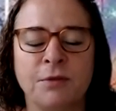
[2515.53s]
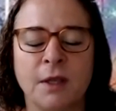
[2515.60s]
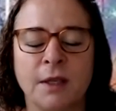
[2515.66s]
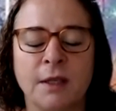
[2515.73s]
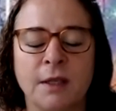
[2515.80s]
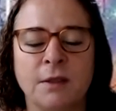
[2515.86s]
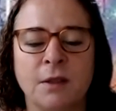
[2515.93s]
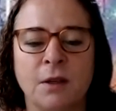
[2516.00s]

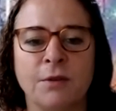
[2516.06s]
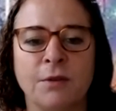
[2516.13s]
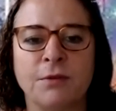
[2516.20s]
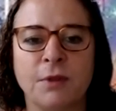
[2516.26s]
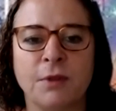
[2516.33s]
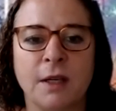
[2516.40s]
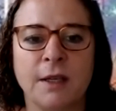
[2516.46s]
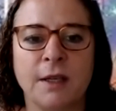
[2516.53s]
flooded are
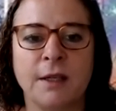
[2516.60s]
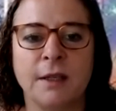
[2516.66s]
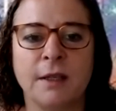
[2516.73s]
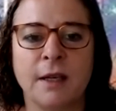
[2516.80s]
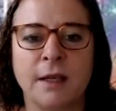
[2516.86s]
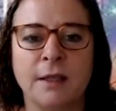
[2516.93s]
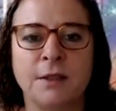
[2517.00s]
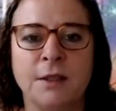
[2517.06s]
flooded and
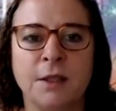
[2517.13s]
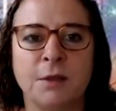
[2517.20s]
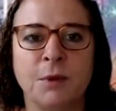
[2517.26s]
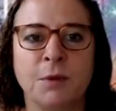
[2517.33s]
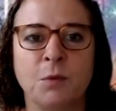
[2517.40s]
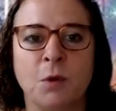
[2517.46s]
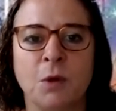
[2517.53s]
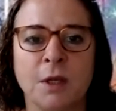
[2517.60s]
had to deal
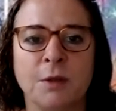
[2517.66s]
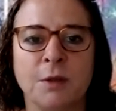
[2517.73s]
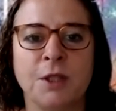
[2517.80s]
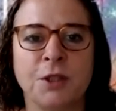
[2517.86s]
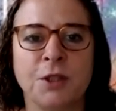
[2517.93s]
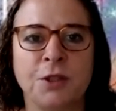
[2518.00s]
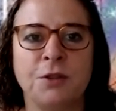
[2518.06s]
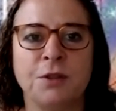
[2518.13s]
with water
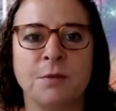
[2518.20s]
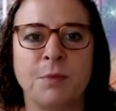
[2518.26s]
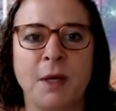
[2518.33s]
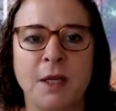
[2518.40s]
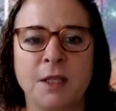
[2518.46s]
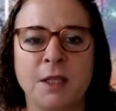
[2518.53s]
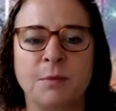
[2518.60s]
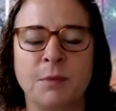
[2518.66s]
issues and
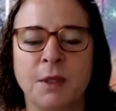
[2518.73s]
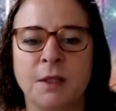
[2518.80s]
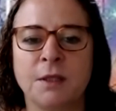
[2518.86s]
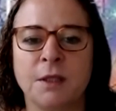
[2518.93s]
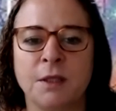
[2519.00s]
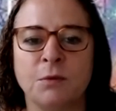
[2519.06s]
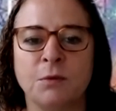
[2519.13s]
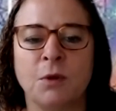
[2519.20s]

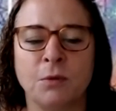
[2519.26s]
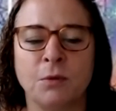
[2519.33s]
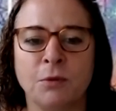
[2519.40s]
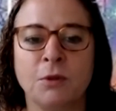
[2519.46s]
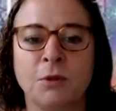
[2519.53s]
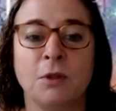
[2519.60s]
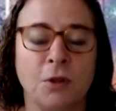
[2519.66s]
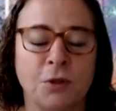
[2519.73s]
basements and road
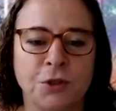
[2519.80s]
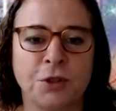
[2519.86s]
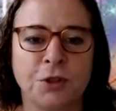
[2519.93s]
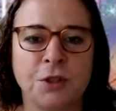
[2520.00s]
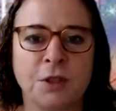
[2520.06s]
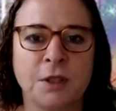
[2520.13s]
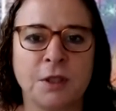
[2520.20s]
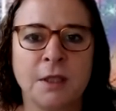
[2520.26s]

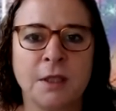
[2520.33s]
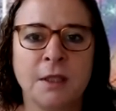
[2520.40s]
closures.